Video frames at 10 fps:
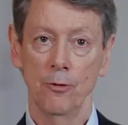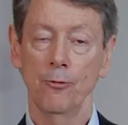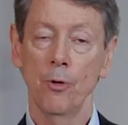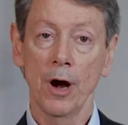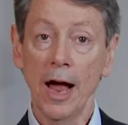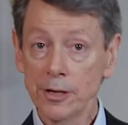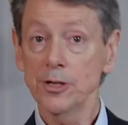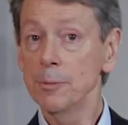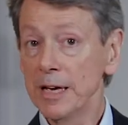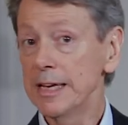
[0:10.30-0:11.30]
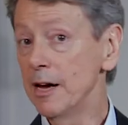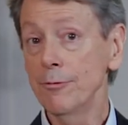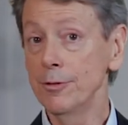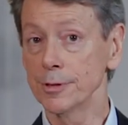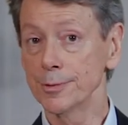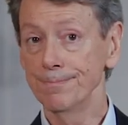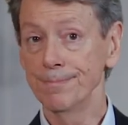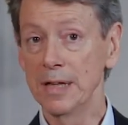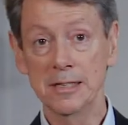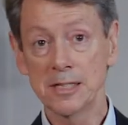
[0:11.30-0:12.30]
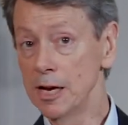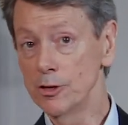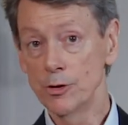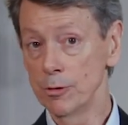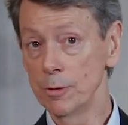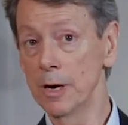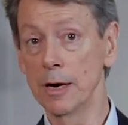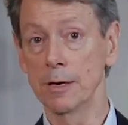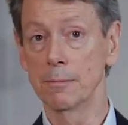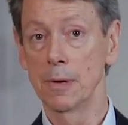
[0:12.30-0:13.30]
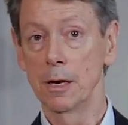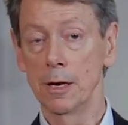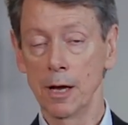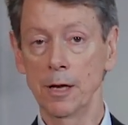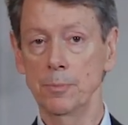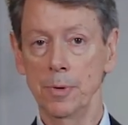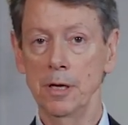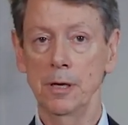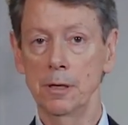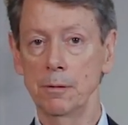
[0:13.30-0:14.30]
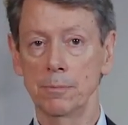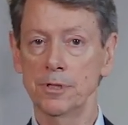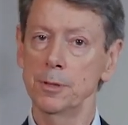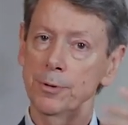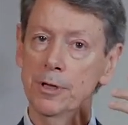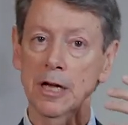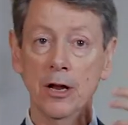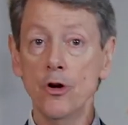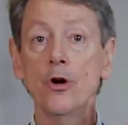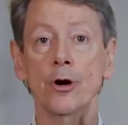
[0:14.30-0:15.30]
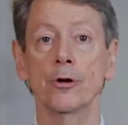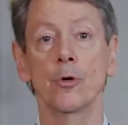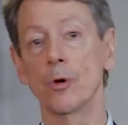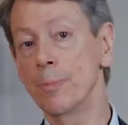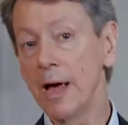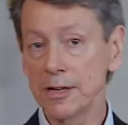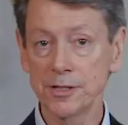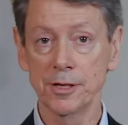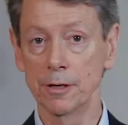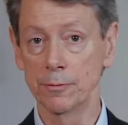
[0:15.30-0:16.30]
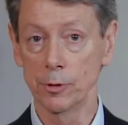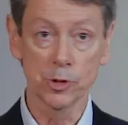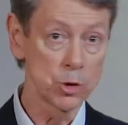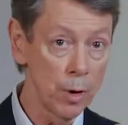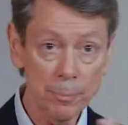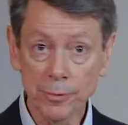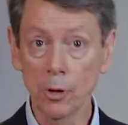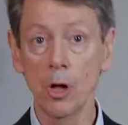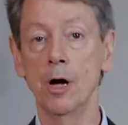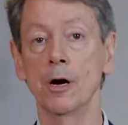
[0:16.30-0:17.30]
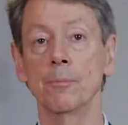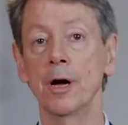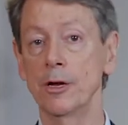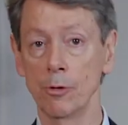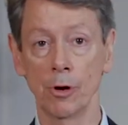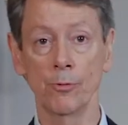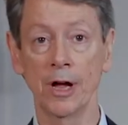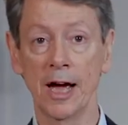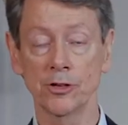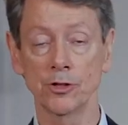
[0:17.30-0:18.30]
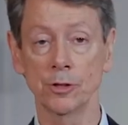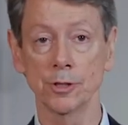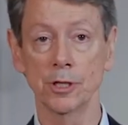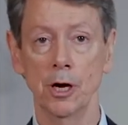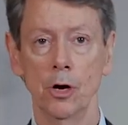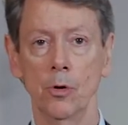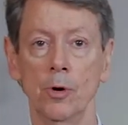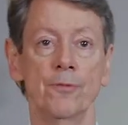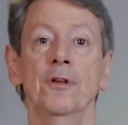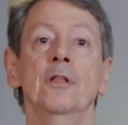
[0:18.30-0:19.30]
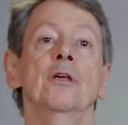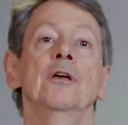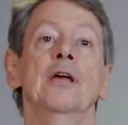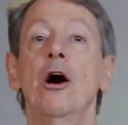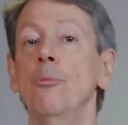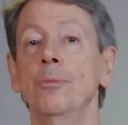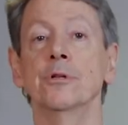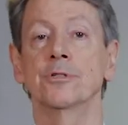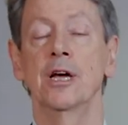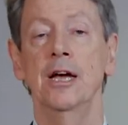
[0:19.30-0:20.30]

for actually making efforts inside your own mind, not being simply inert or passive or swept along by your own reactions or feeling helpless